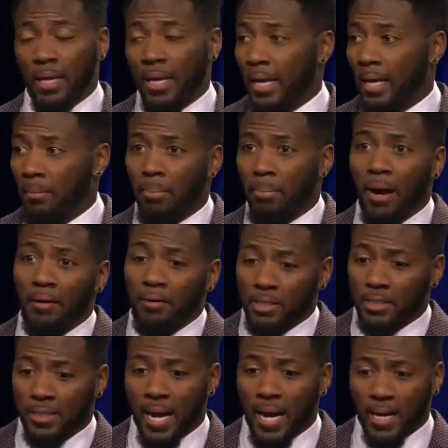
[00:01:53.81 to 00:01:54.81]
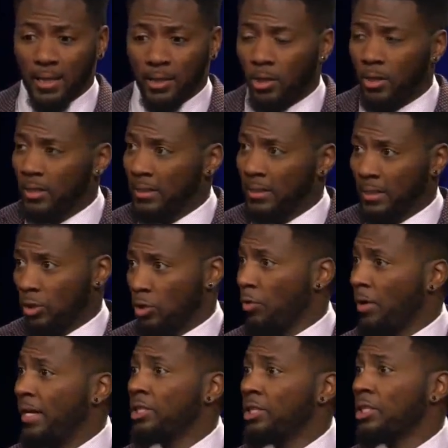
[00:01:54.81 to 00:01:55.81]
And Byron Scott, I thought, did a
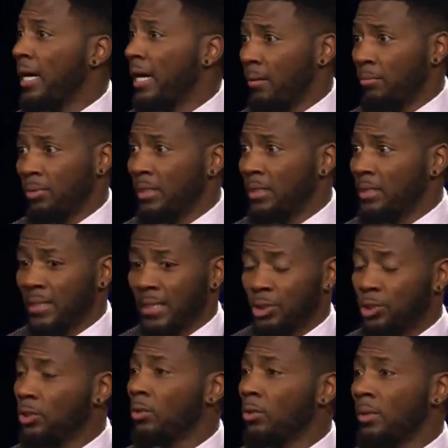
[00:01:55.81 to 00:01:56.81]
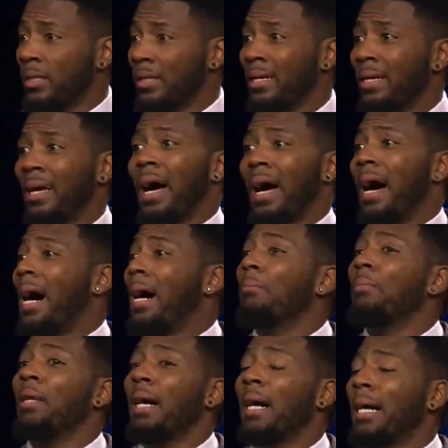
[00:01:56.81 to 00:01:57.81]
great job when he said, you know what?
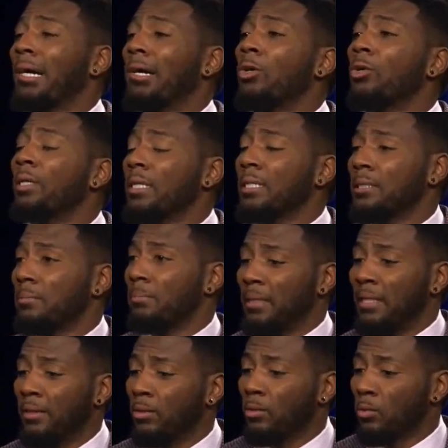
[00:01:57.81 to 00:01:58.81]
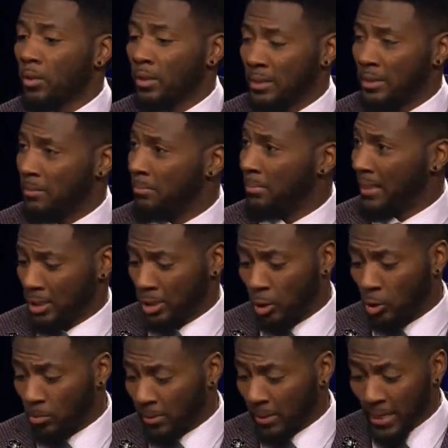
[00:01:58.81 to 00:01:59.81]
I'm not going to be the one to bench
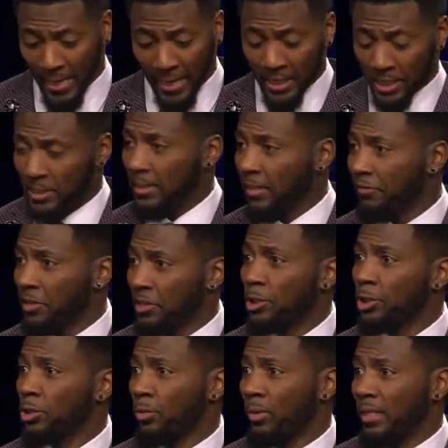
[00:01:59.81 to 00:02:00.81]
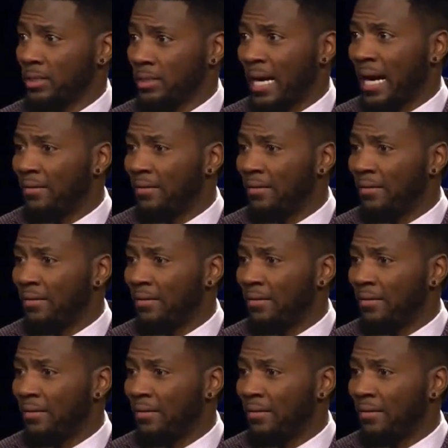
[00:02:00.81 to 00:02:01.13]
Kobe. And it's different situations.